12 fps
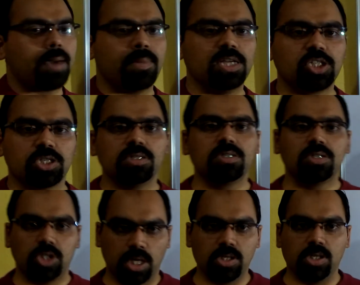dimensions
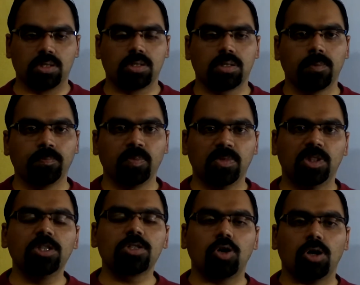changes.
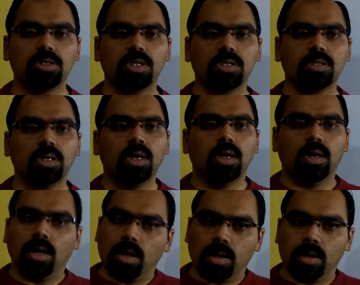This causes
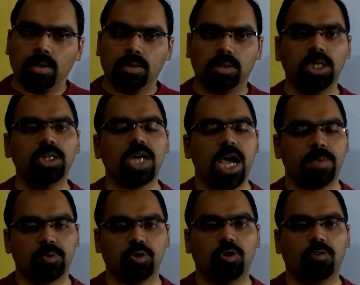three
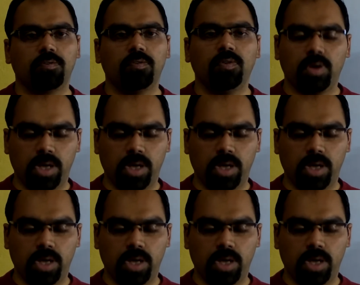types of